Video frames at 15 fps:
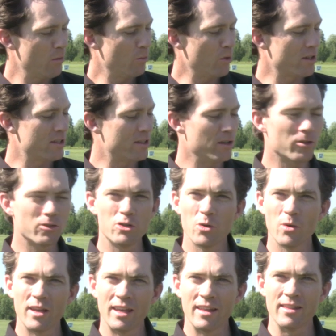but still
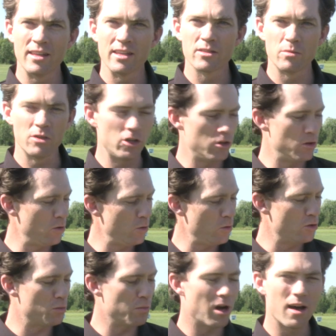do it in this
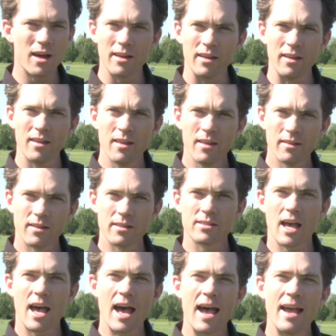huge body that's
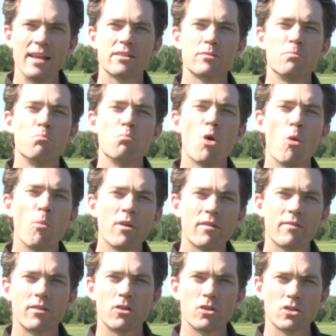the highest moment
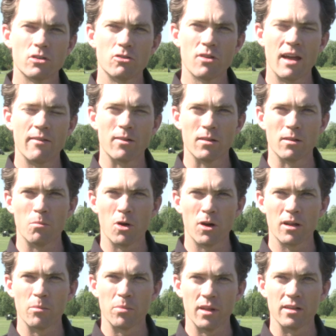of inertia driver on the
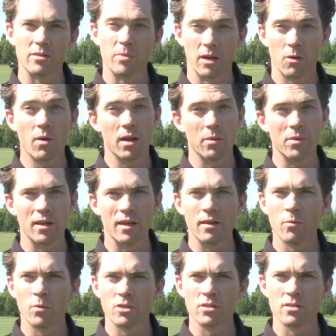marketplace by quite a bit,
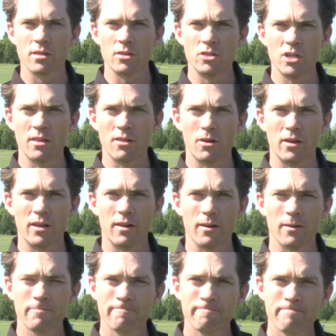which is the G30 here.